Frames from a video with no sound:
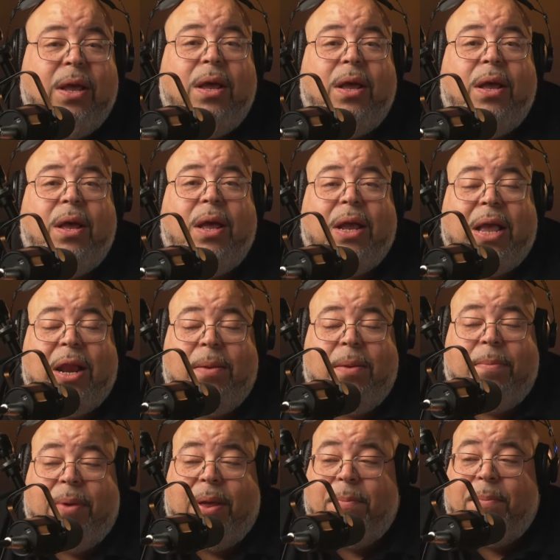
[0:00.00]
Uh, I got a,
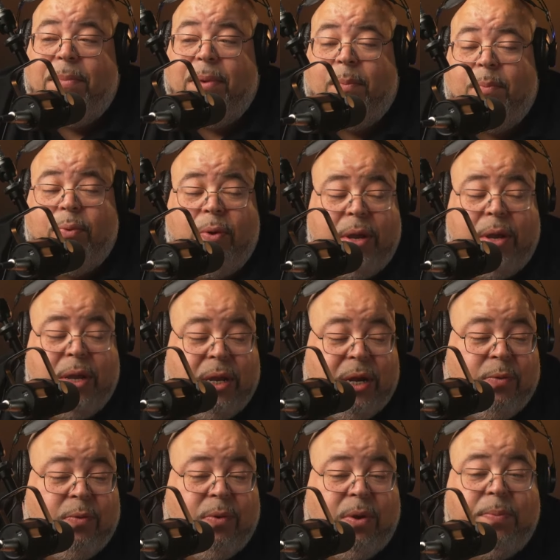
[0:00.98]
my my boy in
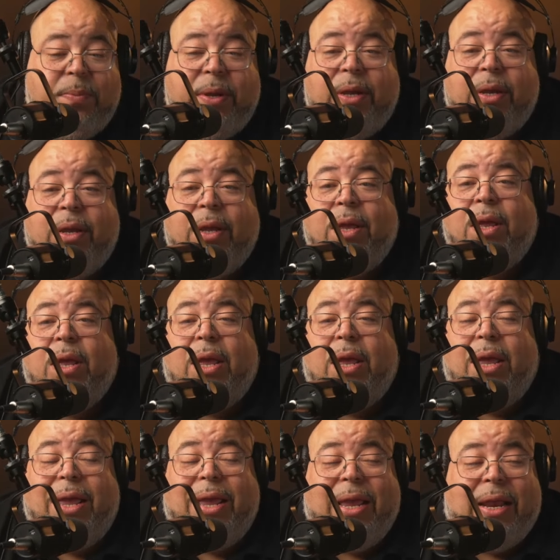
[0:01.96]
it with me,
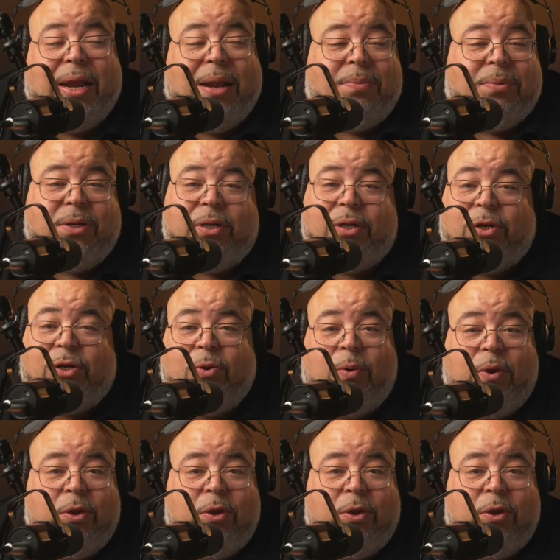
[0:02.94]
and I'm just showing